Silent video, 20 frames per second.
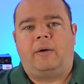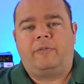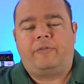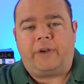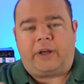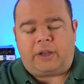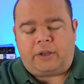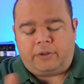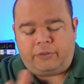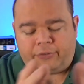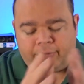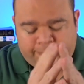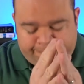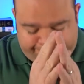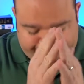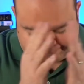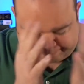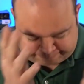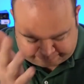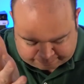fellas,
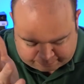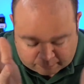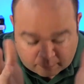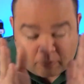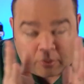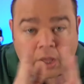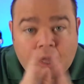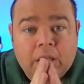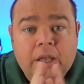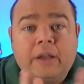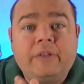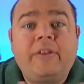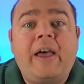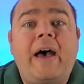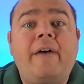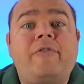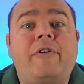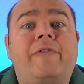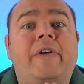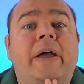let's
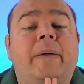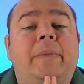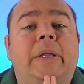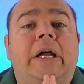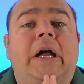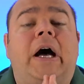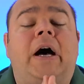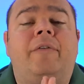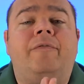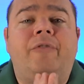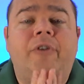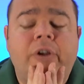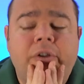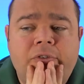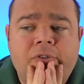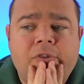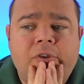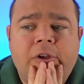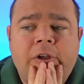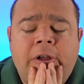have a family
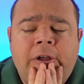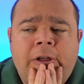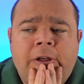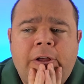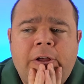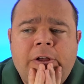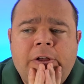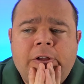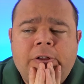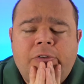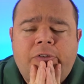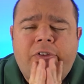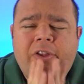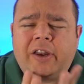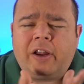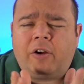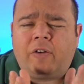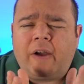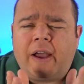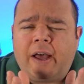conference.
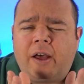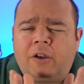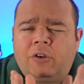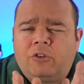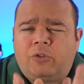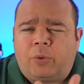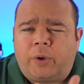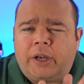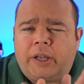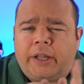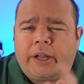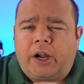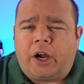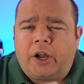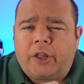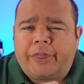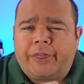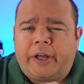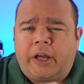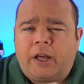Sitting around twiddling
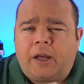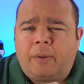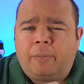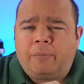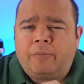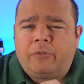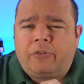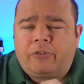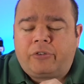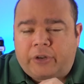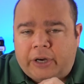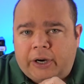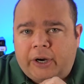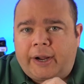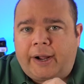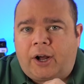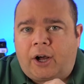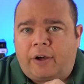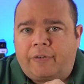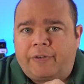our thumbs,
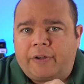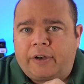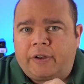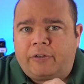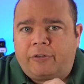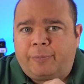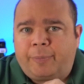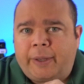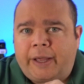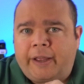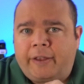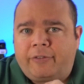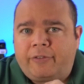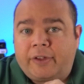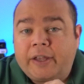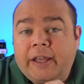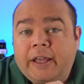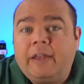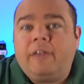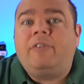staring off into
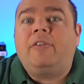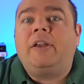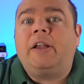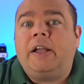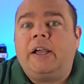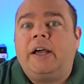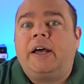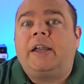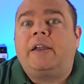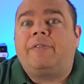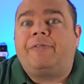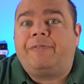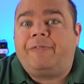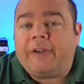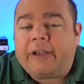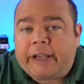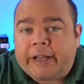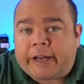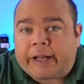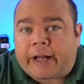space isn't gonna
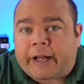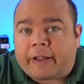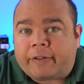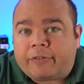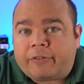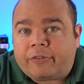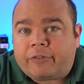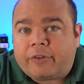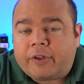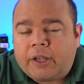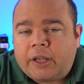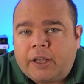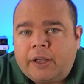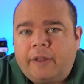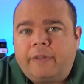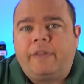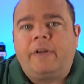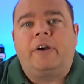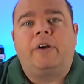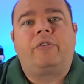feed us.
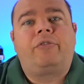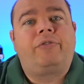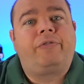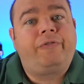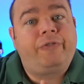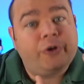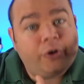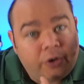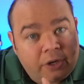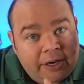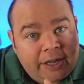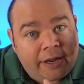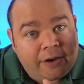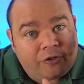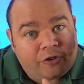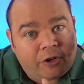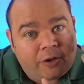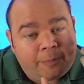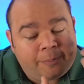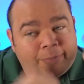There's food in
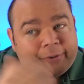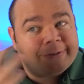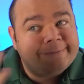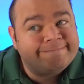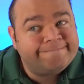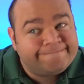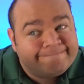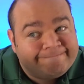Egypt.